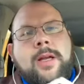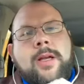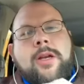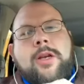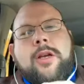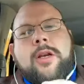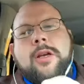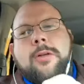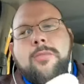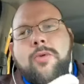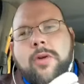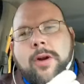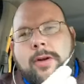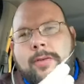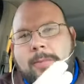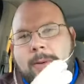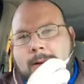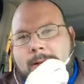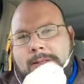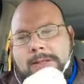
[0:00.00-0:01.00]
Good morning,
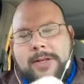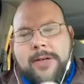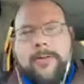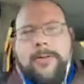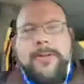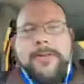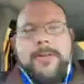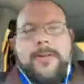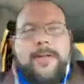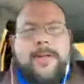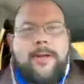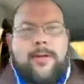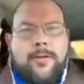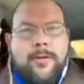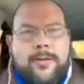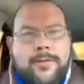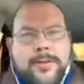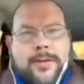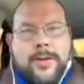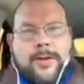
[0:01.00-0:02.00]
everybody. It's Jeremy Sutton,
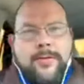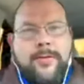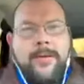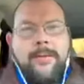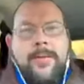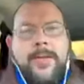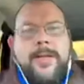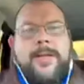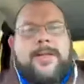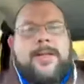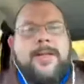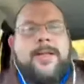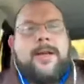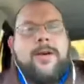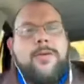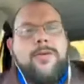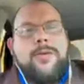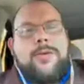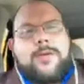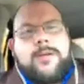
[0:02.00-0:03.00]
owner of Servant PT,
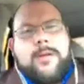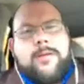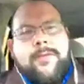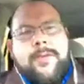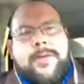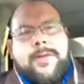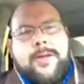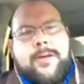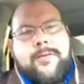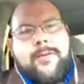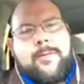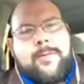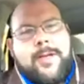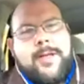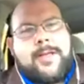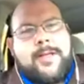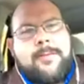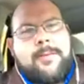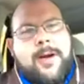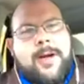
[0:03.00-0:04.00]
host of the Servant
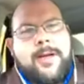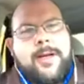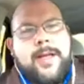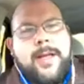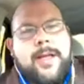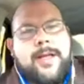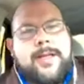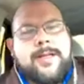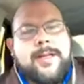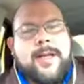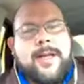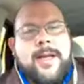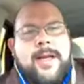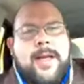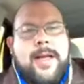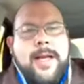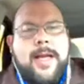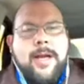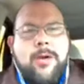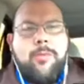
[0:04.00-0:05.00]
PT podcast.
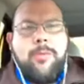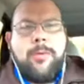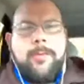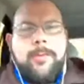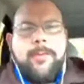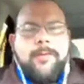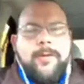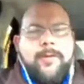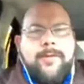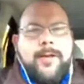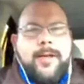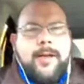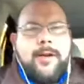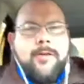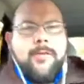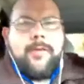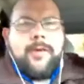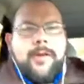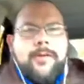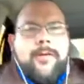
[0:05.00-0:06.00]
Help women 50 and
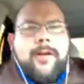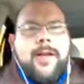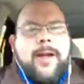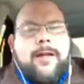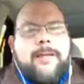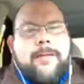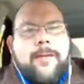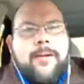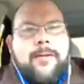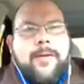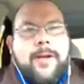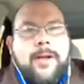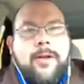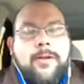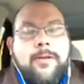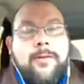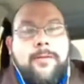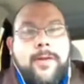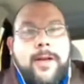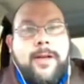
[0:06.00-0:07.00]
over live a life full of
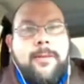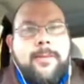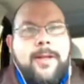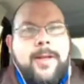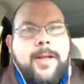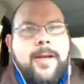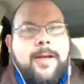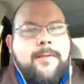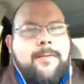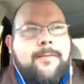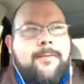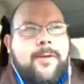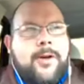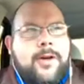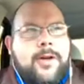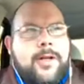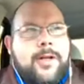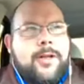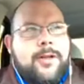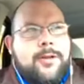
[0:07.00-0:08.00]
health, family, and
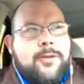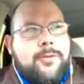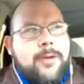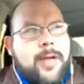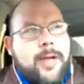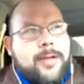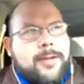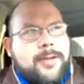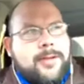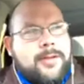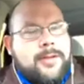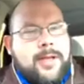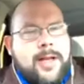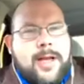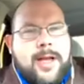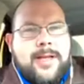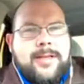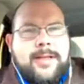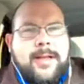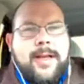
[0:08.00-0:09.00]
fun through
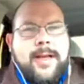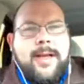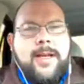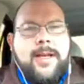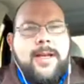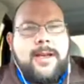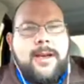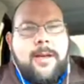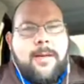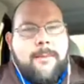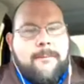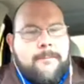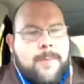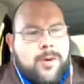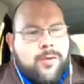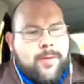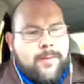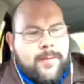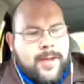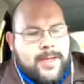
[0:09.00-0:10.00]
exercise and
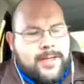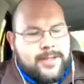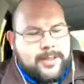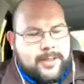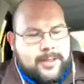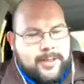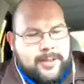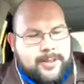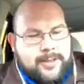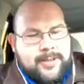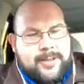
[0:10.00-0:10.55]
motivation.